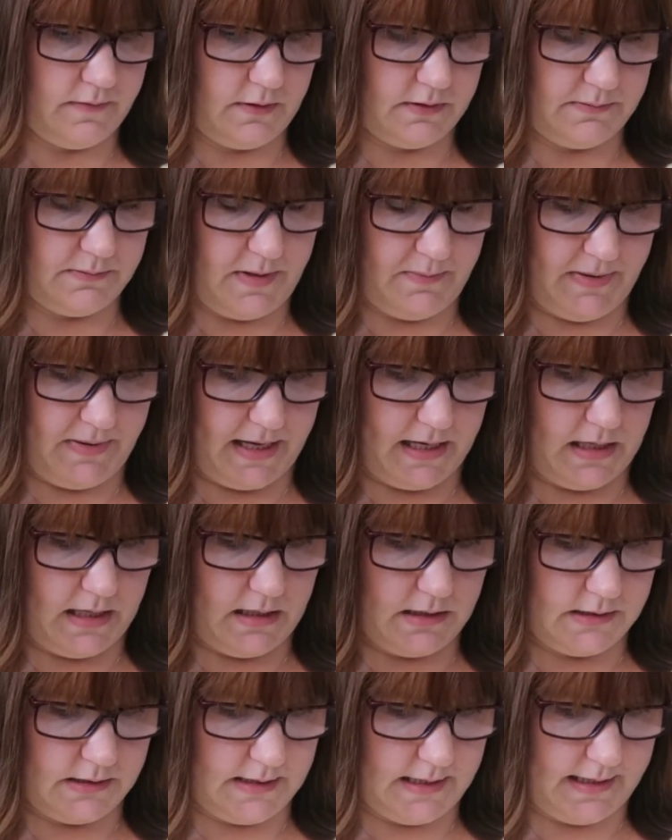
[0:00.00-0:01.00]
lost my
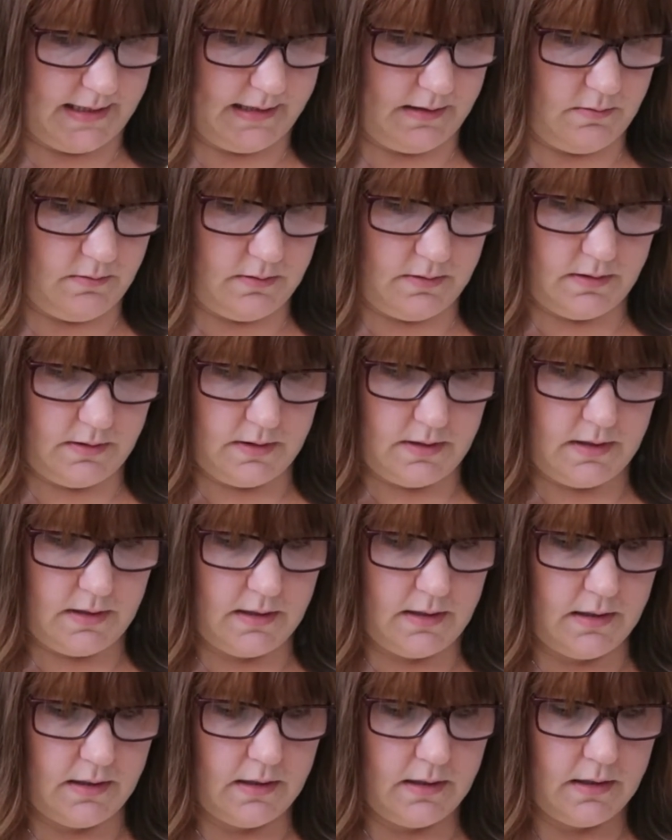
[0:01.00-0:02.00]
page now.
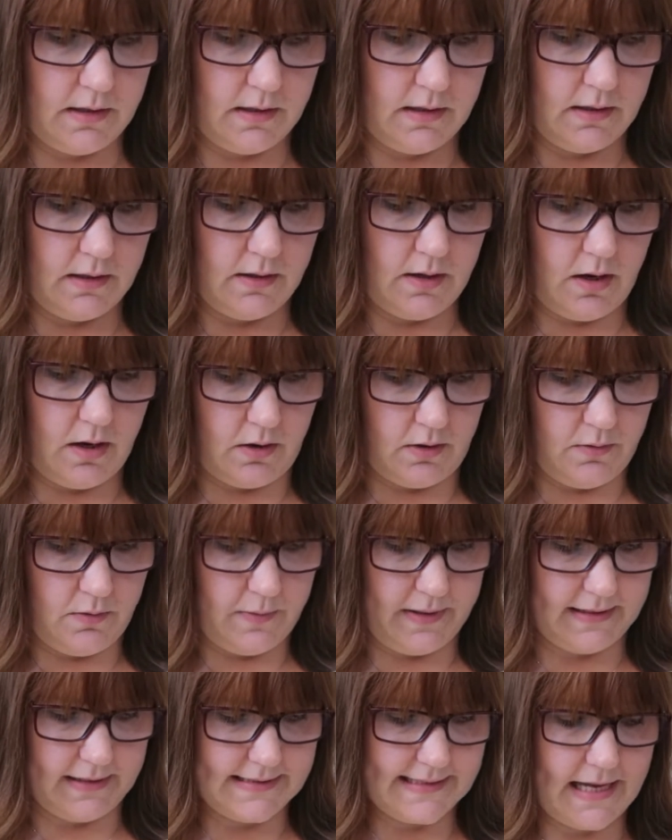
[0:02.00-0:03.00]
Oh,
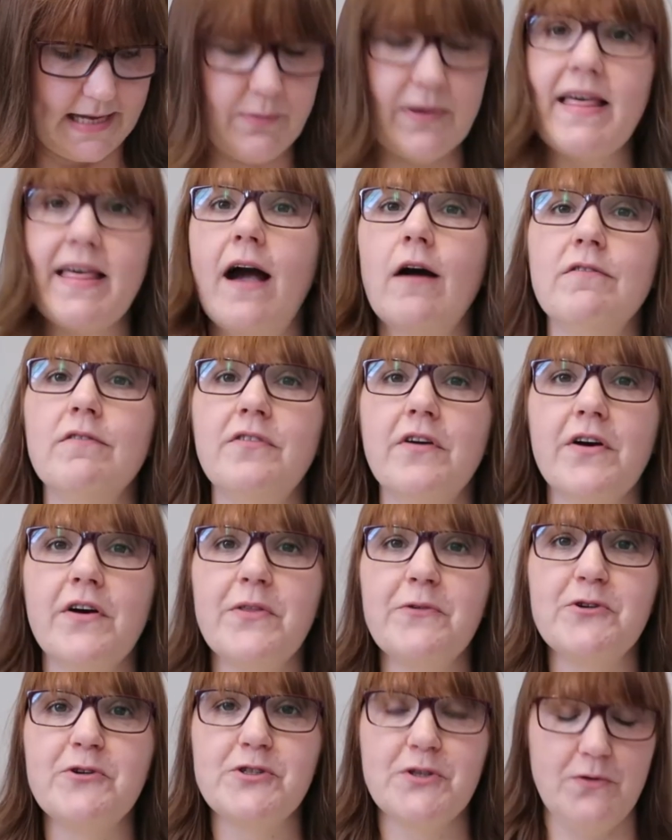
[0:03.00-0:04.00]
well, I say without
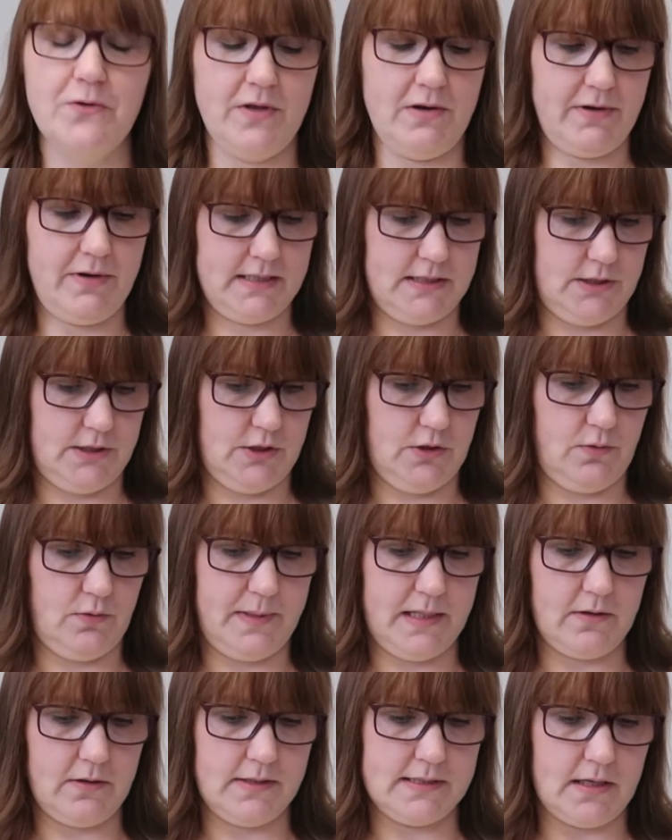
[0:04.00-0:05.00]
further ado, there is ado,
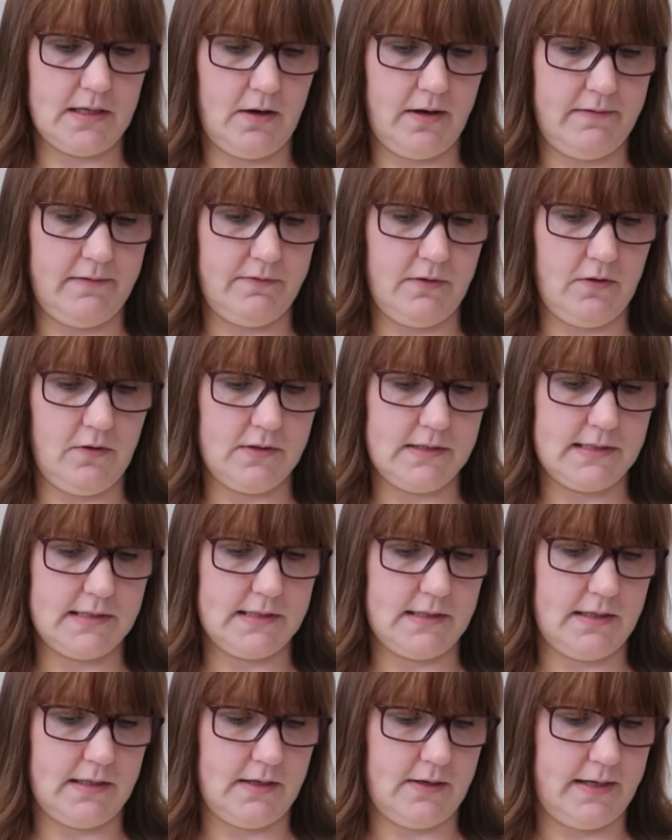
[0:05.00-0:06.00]
because I
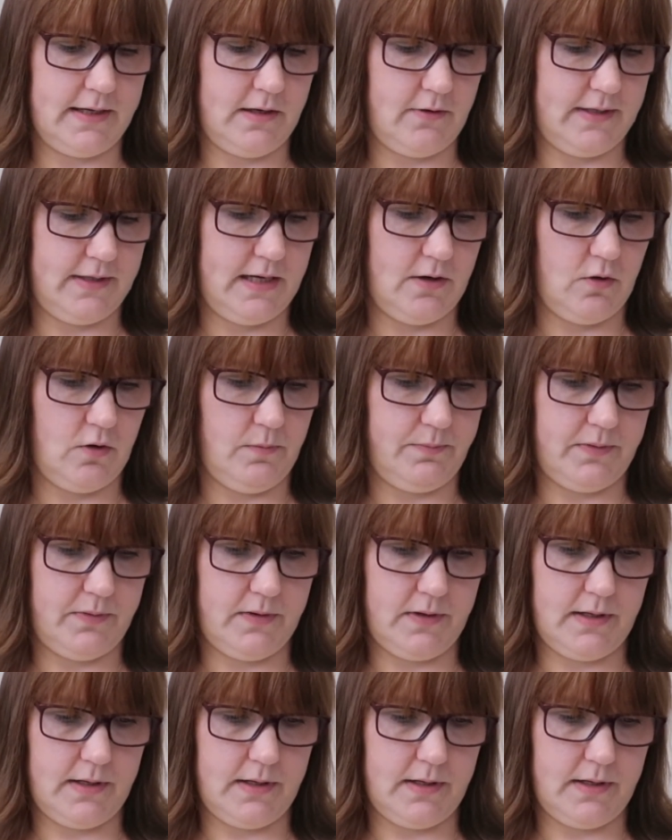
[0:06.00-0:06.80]
got it up,